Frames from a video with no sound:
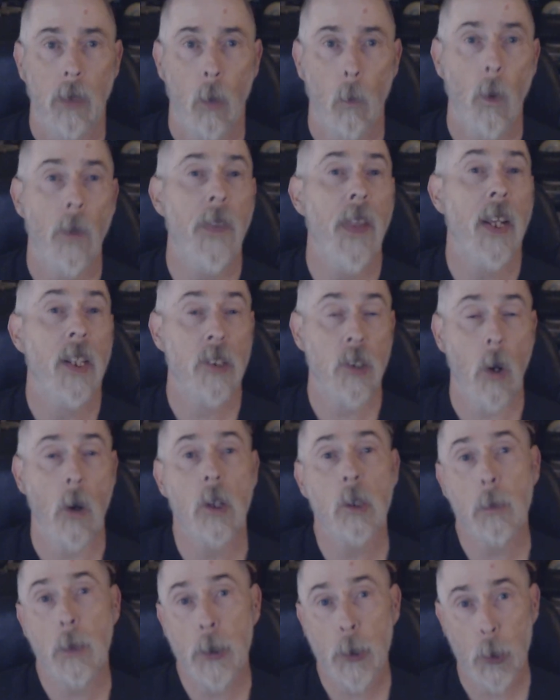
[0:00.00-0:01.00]
And one thing has
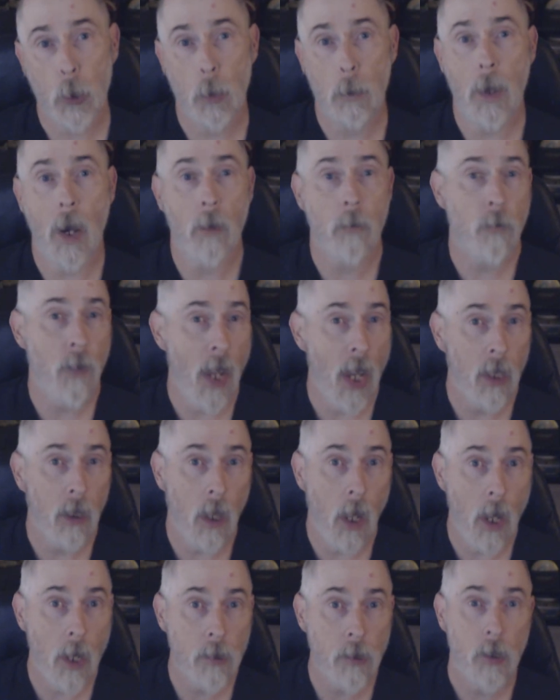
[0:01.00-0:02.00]
always been true about fat
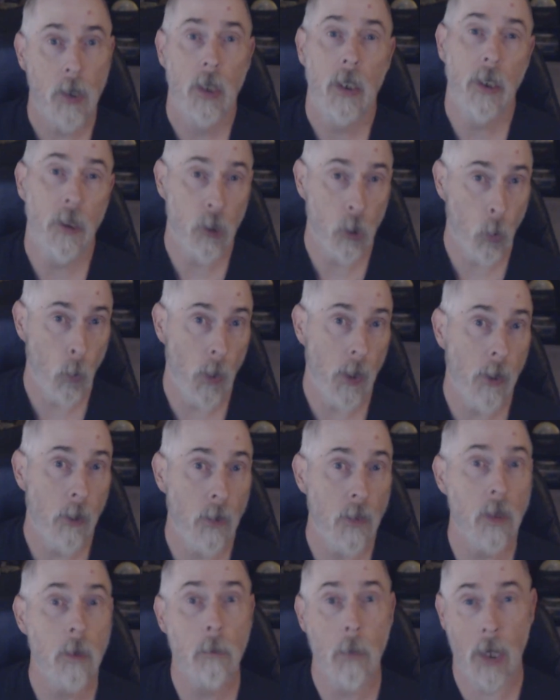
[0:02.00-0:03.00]
loss, it's
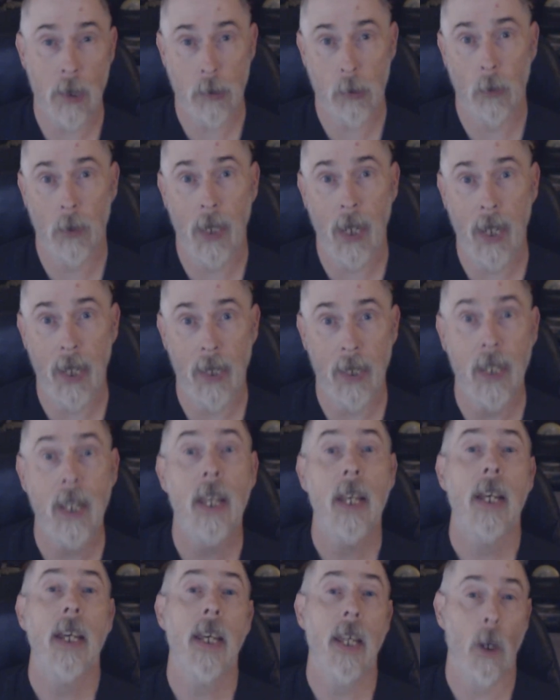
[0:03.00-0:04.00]
quicker than muscle gain.
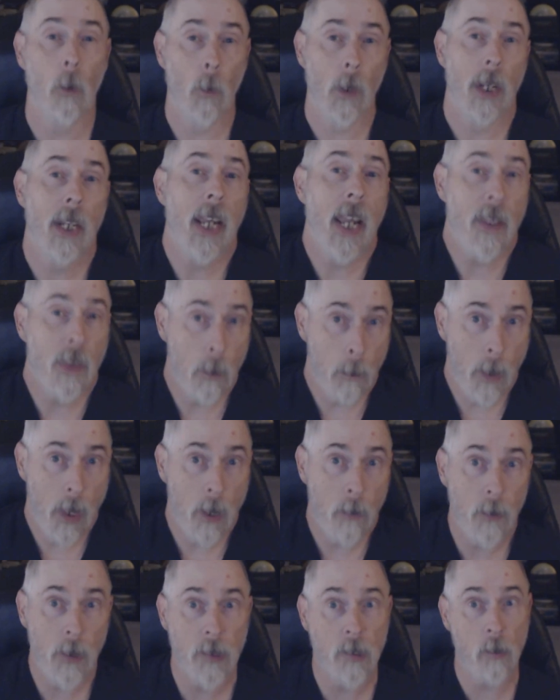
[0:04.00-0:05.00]
And I want to gain the
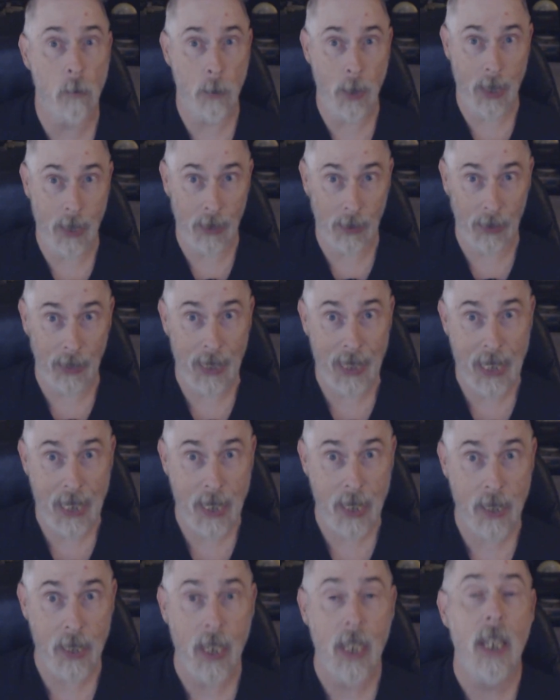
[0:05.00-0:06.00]
benefits of being
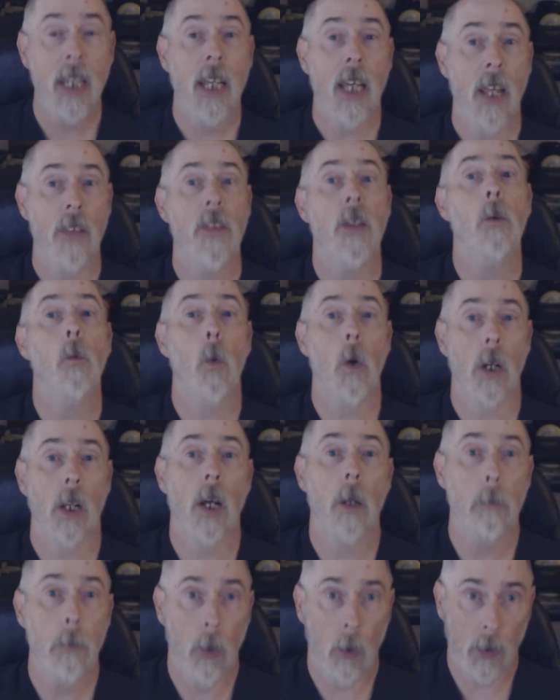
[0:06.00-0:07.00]
lean and then work
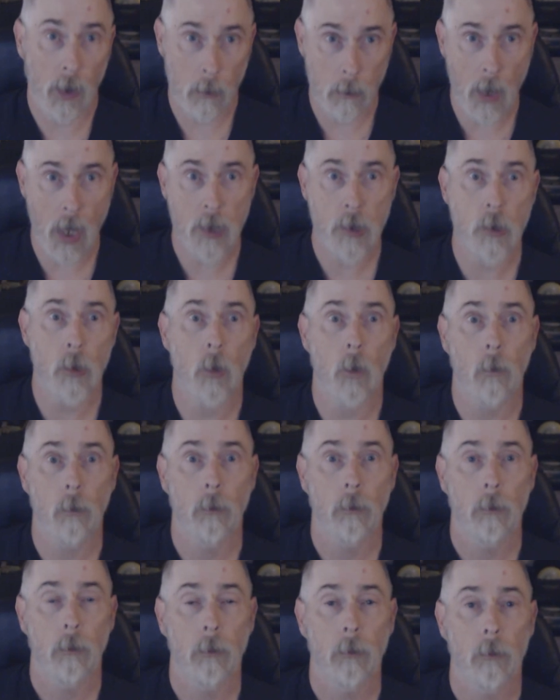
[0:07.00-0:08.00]
on building muscle.
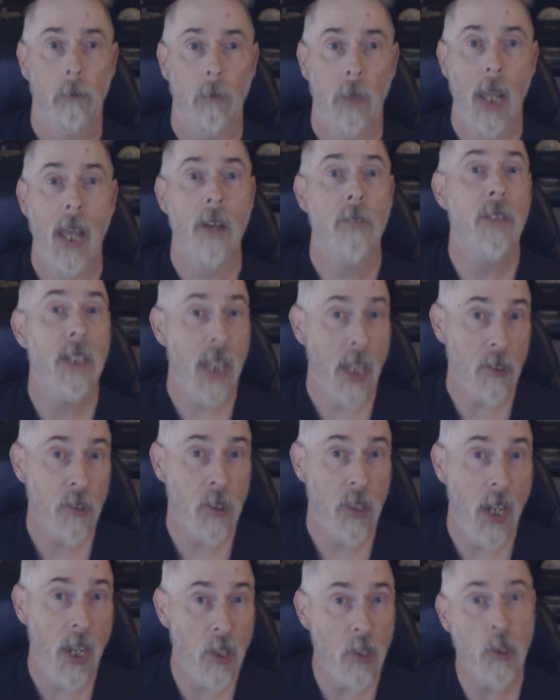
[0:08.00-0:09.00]
I have a
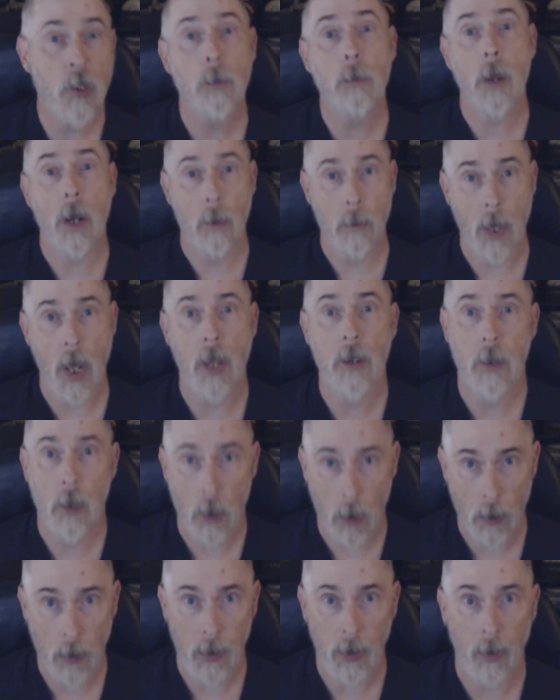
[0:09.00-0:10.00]
destination, but I'm not in a
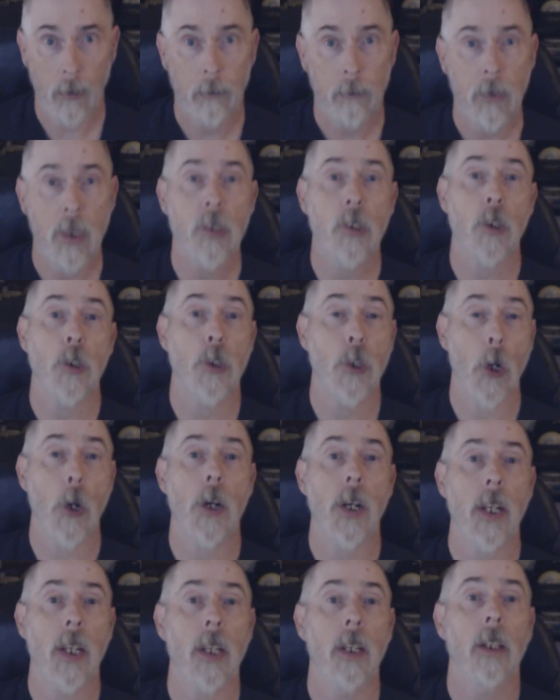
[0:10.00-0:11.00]
hurry. It's a
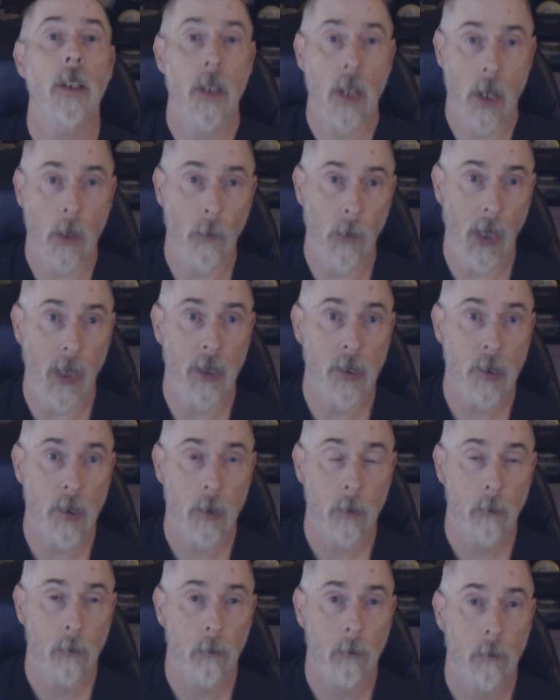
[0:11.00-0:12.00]
journey, not a race.
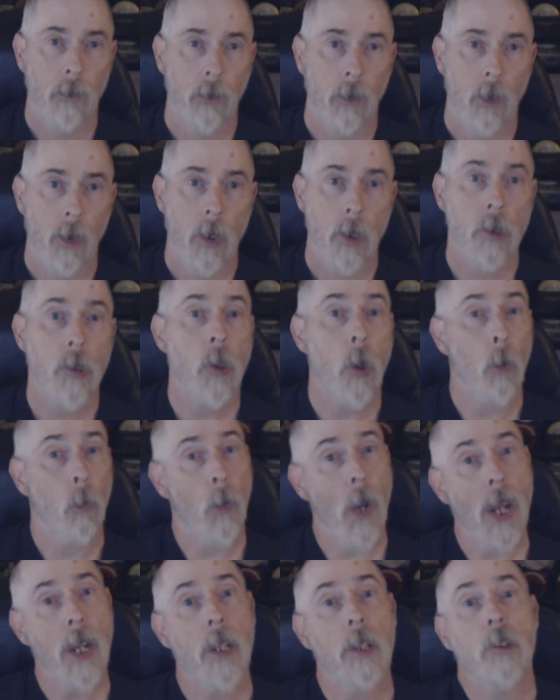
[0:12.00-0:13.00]
So
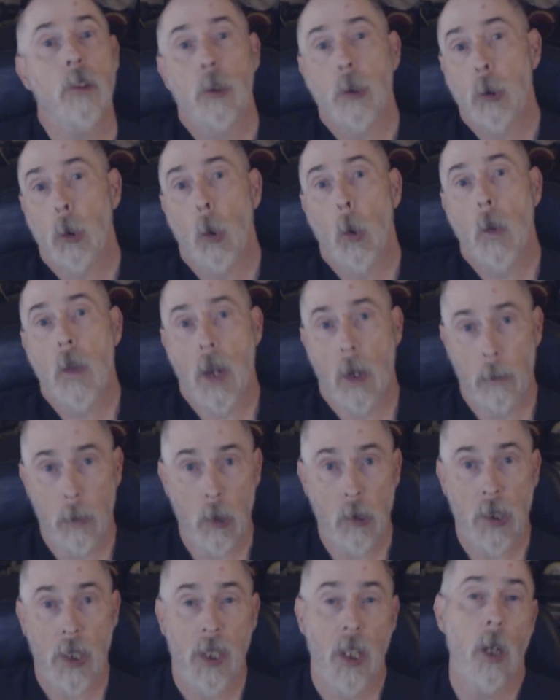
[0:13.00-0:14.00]
Reta is a tool that I'm
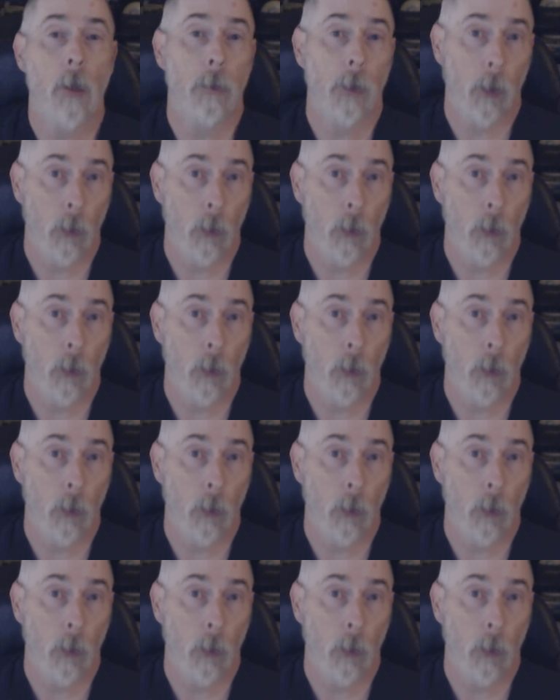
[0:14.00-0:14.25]
using to help